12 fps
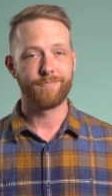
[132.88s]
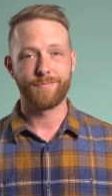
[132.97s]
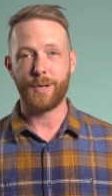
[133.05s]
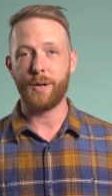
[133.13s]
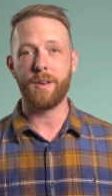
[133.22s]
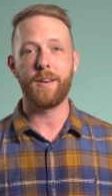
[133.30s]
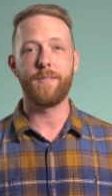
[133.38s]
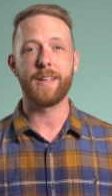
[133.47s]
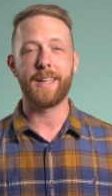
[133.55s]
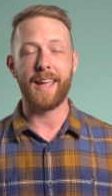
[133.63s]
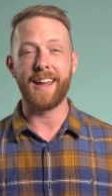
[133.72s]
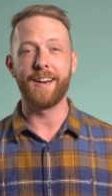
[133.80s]
Paul didn't
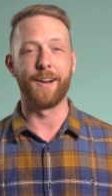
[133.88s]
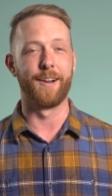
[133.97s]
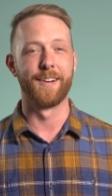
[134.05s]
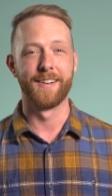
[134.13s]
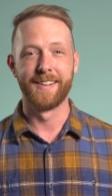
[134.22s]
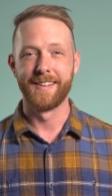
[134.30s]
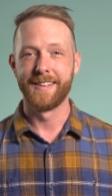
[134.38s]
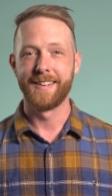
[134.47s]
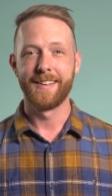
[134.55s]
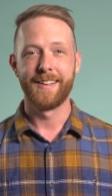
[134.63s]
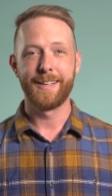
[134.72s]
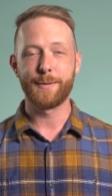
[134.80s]
even care.
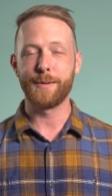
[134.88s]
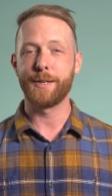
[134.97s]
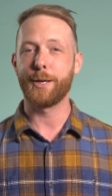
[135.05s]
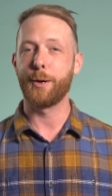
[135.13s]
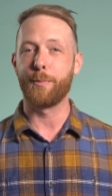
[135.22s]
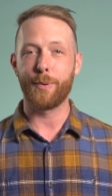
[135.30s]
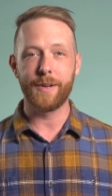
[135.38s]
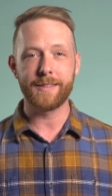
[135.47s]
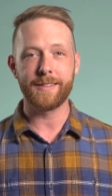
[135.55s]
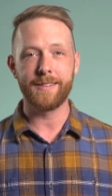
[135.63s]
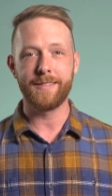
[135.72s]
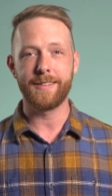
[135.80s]
He's willing to go to
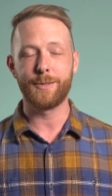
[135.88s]
prison.